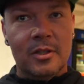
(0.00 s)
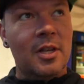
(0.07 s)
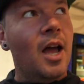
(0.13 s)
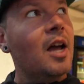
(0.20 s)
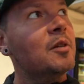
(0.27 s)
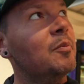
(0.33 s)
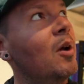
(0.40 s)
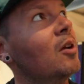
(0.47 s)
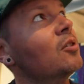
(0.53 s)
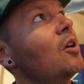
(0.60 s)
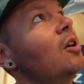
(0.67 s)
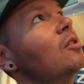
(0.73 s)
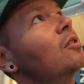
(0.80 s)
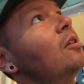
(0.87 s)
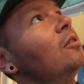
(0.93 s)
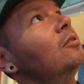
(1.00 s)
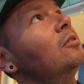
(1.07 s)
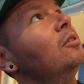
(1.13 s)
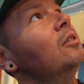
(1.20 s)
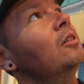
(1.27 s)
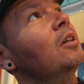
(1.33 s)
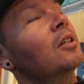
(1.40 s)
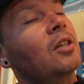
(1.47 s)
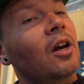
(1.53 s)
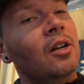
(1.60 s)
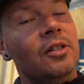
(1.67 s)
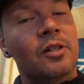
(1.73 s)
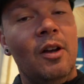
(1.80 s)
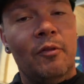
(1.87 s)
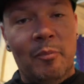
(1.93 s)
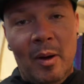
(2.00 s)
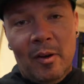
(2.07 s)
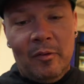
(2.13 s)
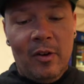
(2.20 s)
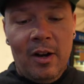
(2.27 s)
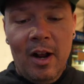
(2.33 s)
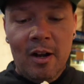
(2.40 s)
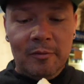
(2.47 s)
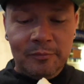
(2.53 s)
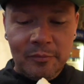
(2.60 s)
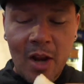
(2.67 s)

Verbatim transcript: It's hash browns also. Yeah. A ton of stuff. About to find out.